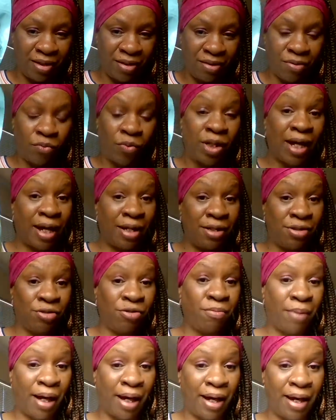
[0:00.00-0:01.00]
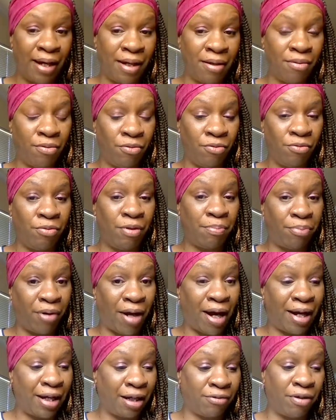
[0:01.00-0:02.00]
When I do my
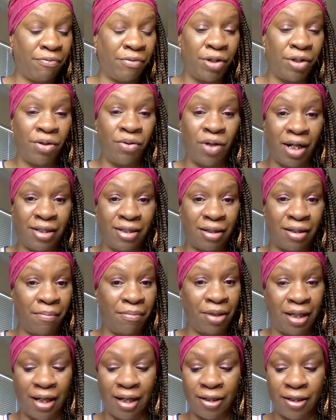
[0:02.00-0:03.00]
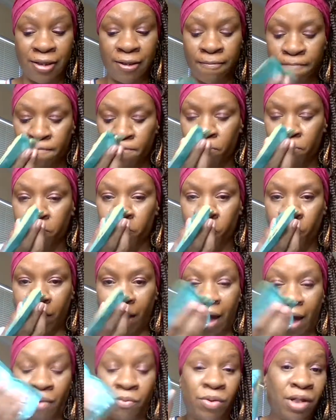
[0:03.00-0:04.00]
product review on some things,
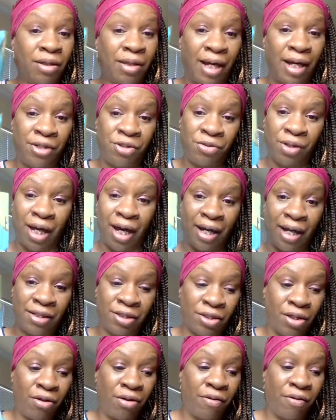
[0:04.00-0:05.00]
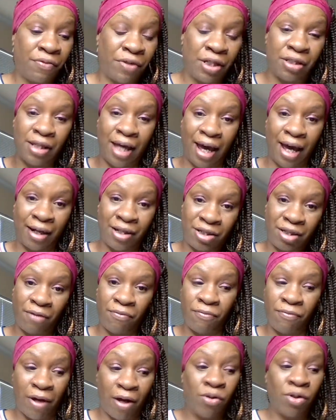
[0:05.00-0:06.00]
I will let you guys know if this actually
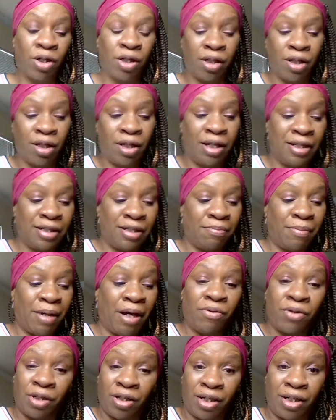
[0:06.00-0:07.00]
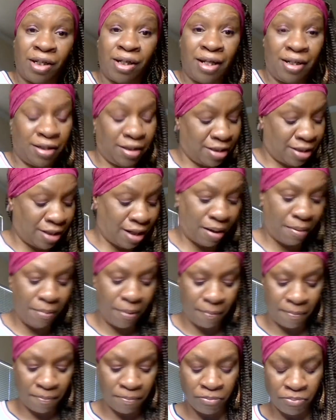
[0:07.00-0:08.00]
felt good and smelled good in the
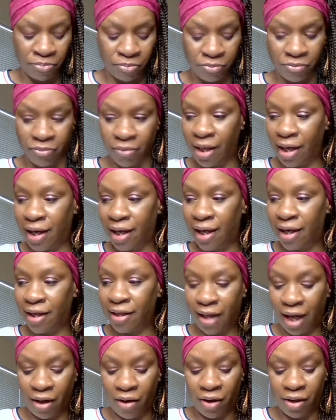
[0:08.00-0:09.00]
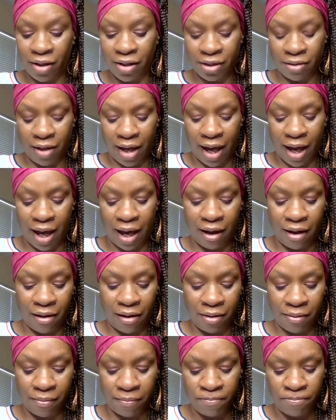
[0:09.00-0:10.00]
tub. And they also
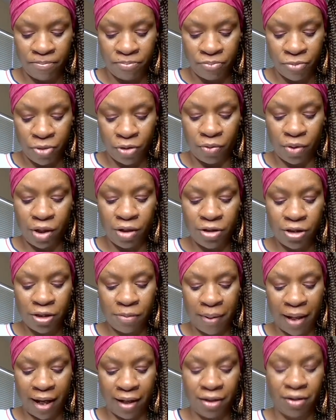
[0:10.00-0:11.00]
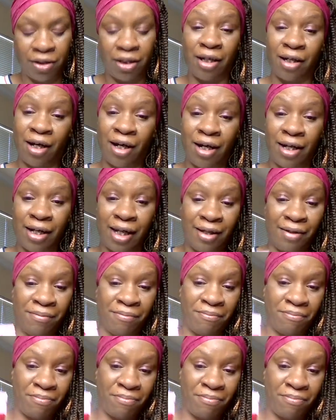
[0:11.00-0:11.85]
had rose petal and honey.